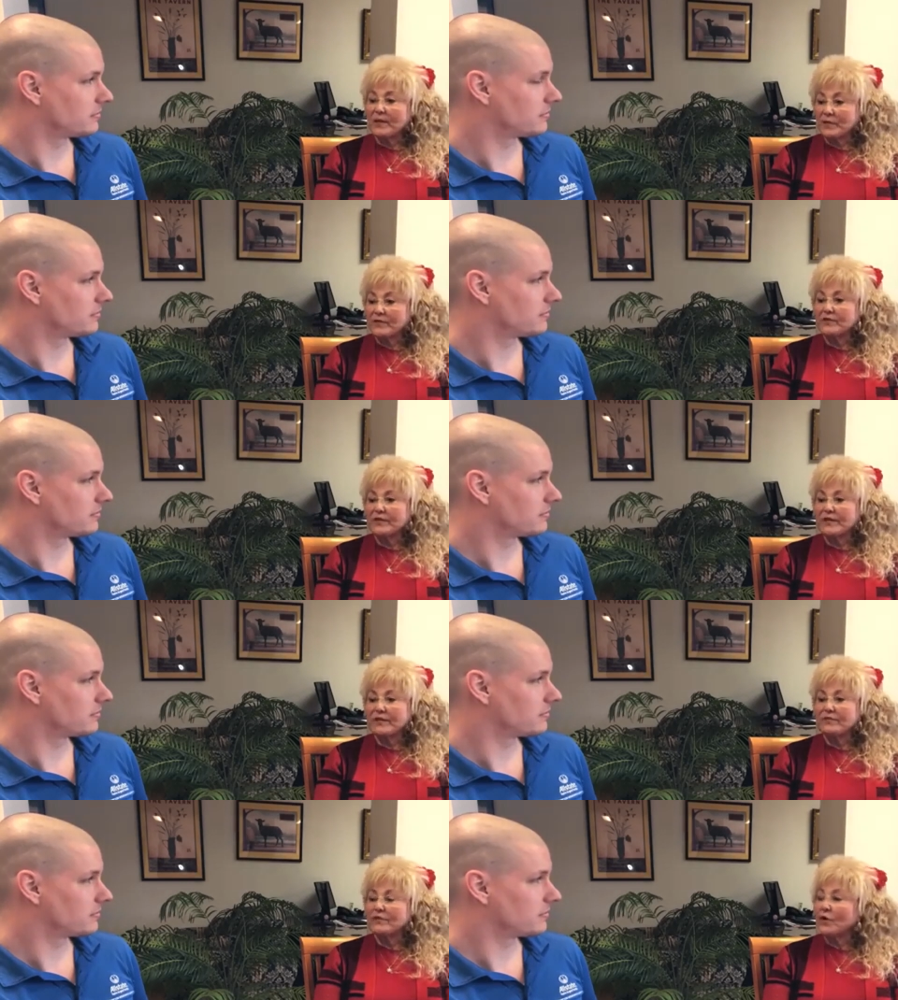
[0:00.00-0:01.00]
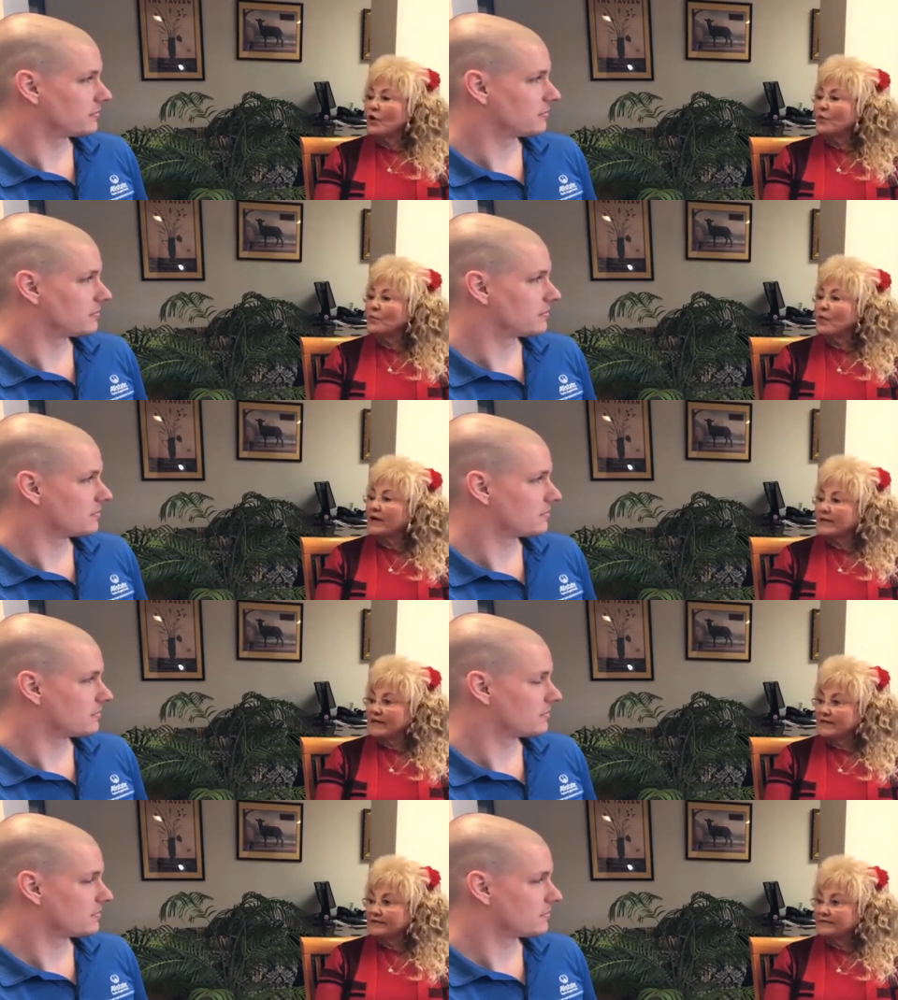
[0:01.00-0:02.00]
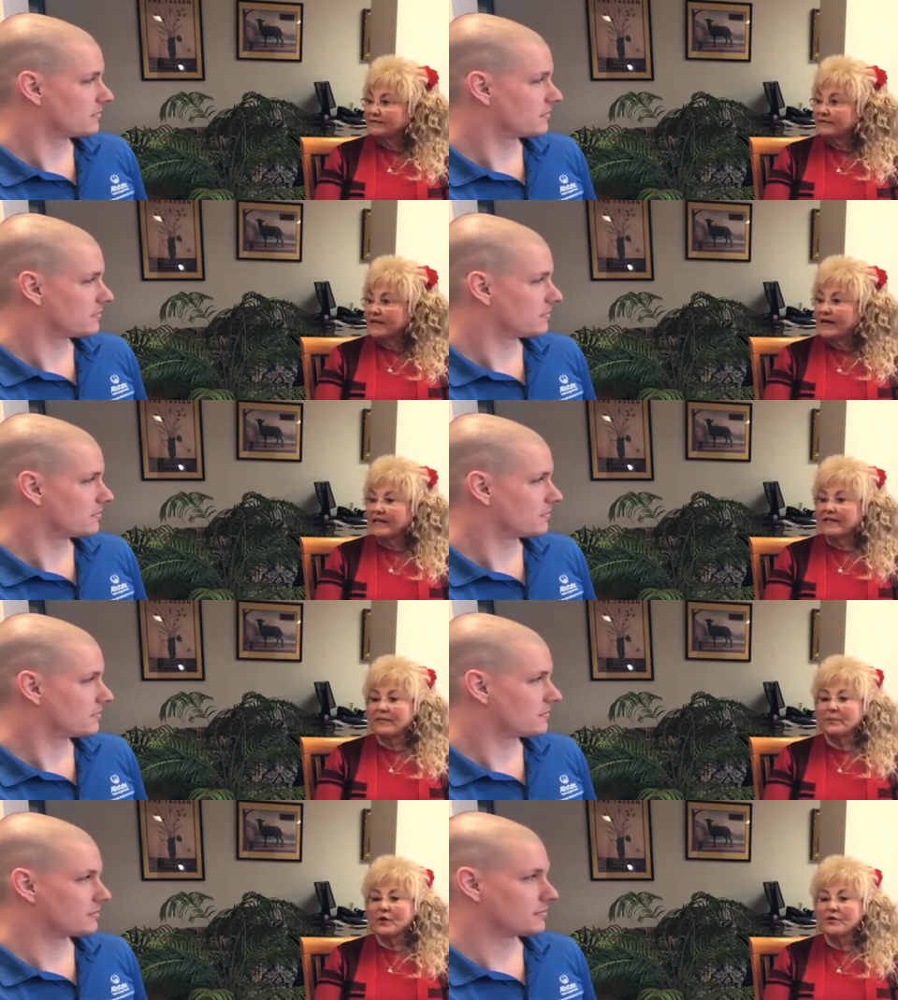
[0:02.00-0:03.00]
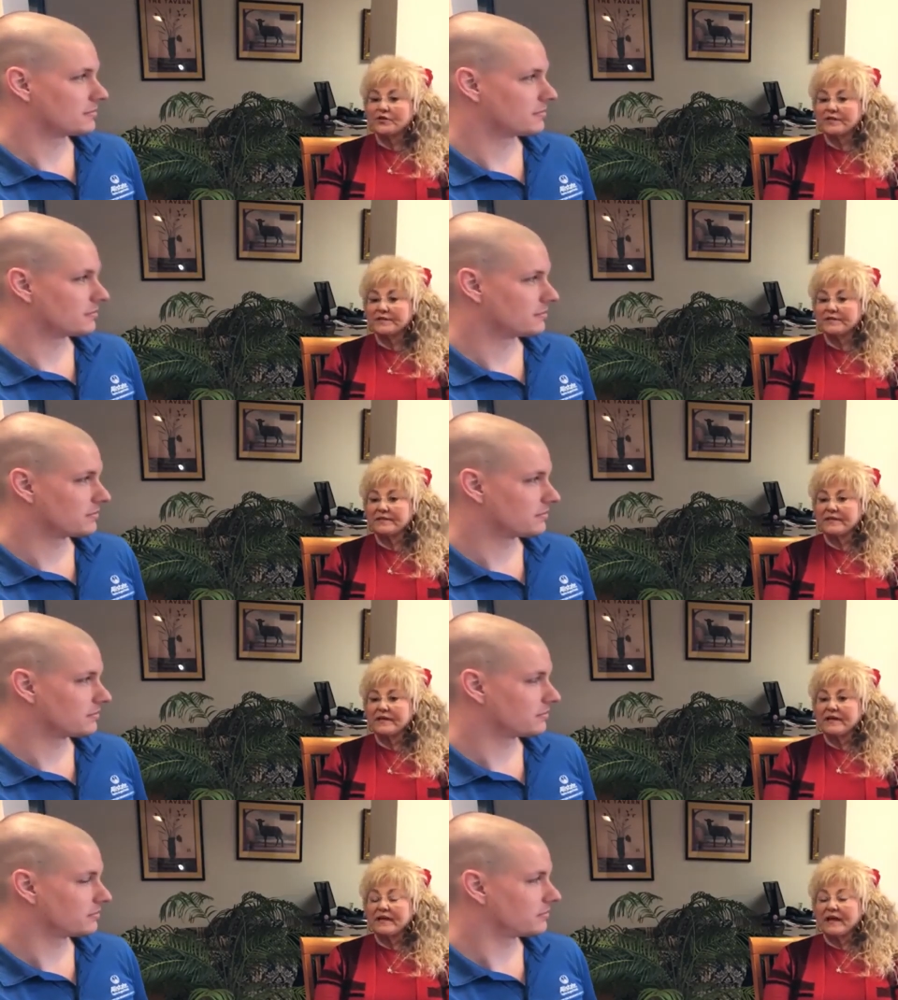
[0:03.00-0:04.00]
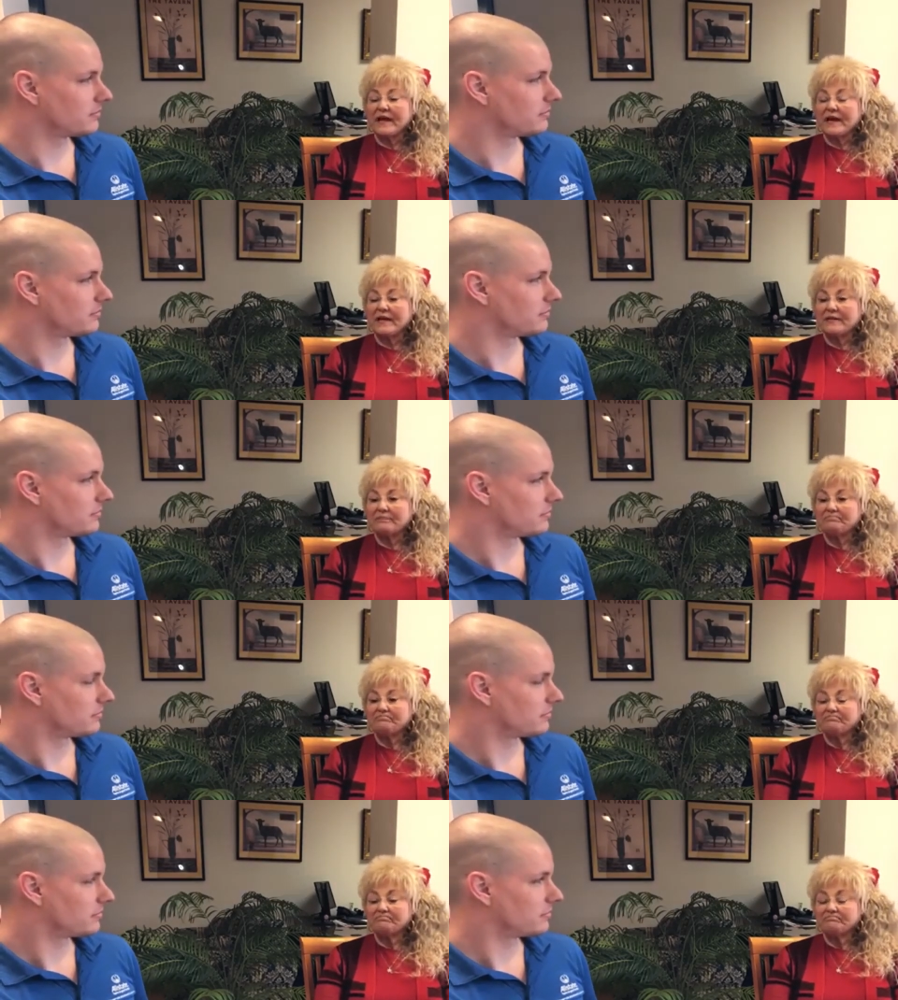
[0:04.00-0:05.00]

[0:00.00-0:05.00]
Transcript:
Speaker 1: he was looking for a home in Waukegan, and he purchased um,